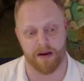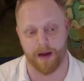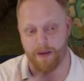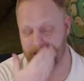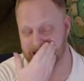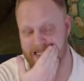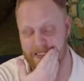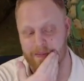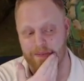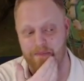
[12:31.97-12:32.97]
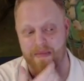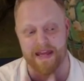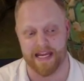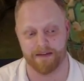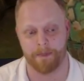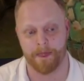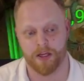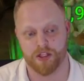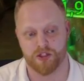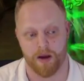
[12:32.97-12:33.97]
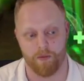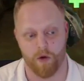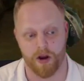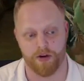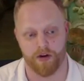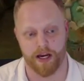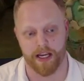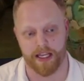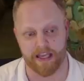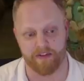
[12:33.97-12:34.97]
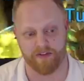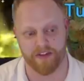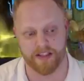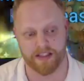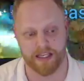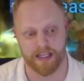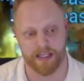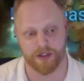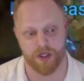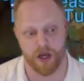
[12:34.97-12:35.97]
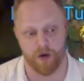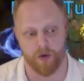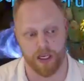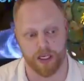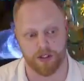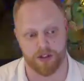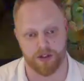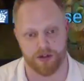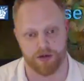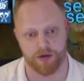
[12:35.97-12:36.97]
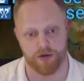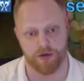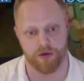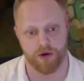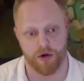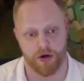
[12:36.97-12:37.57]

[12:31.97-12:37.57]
Now, my best is a minute, so I'm wondering if this is going to